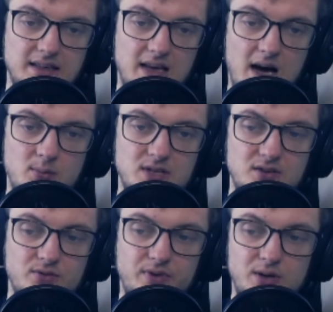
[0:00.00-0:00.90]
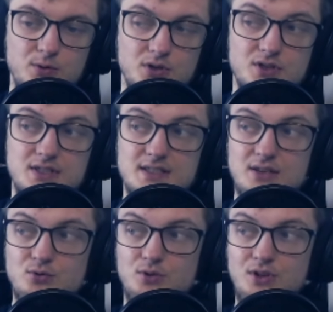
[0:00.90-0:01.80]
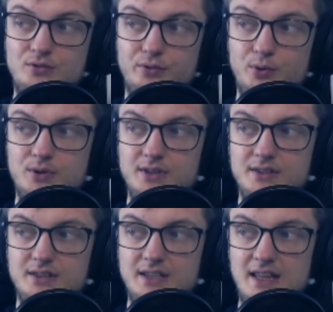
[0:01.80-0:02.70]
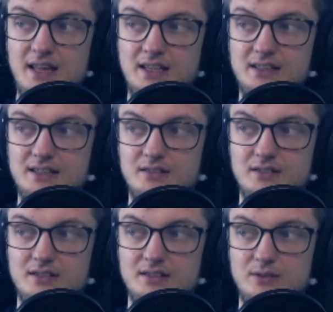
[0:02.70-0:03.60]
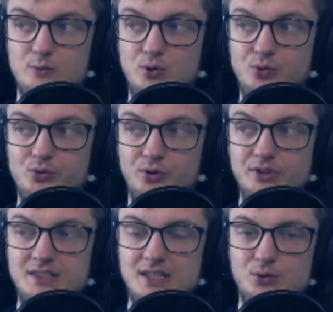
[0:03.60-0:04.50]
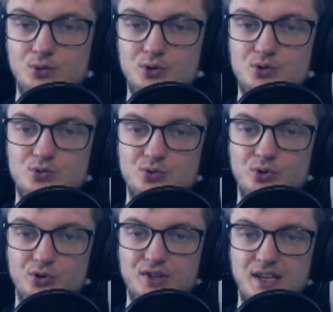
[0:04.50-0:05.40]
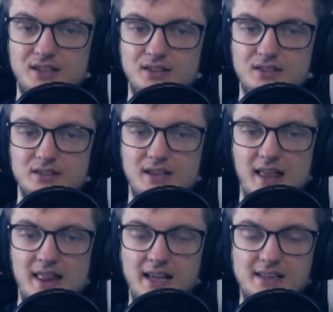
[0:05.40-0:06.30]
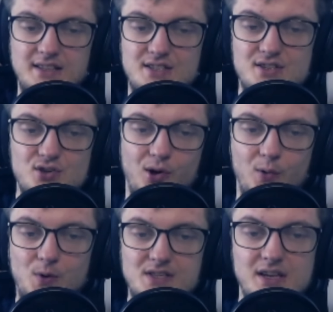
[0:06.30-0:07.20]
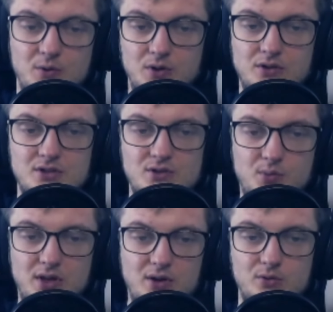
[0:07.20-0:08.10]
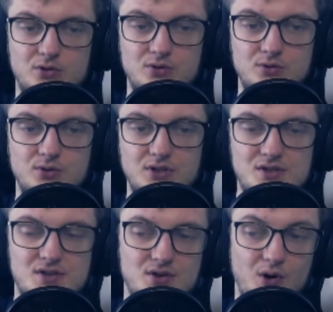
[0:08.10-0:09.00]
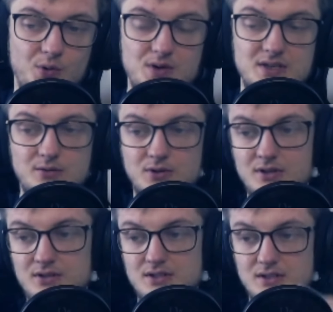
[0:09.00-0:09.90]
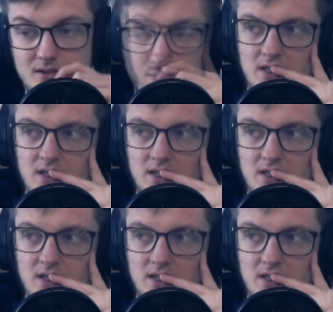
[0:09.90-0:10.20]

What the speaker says: the upside of Equinox is that you invoke it. And like when you don't need Equinox, you don't take it. Like this is always Equinox. No matter what you do, this is always Equinox.